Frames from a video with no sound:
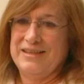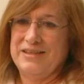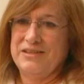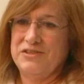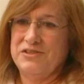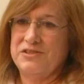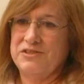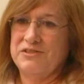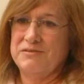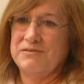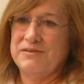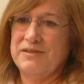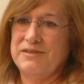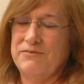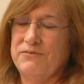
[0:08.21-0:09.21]
is
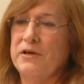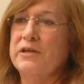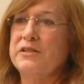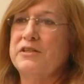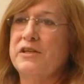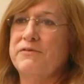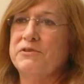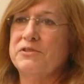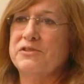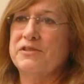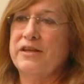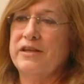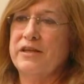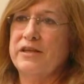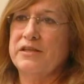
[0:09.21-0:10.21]
very
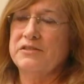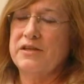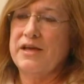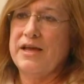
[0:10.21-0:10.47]
devastating at